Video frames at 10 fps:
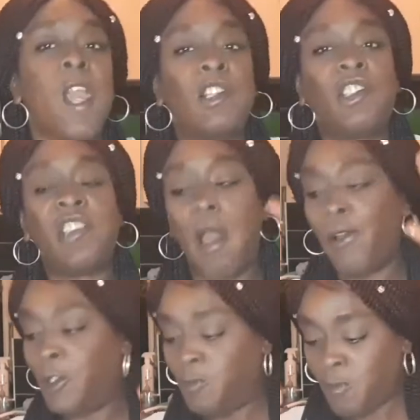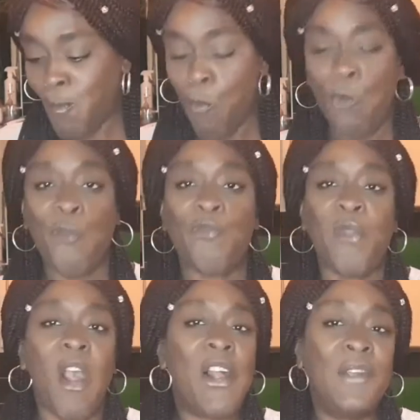So,
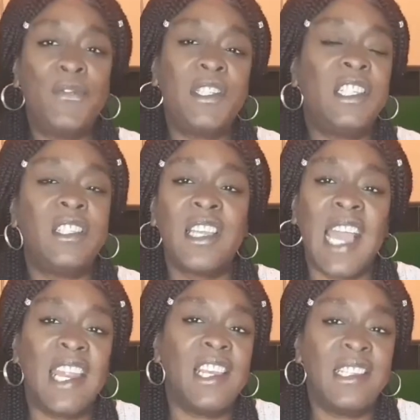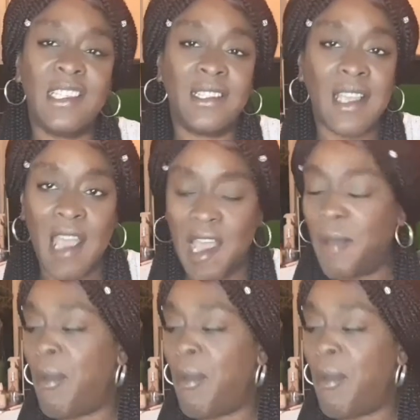if you didn't get it, you didn't get it.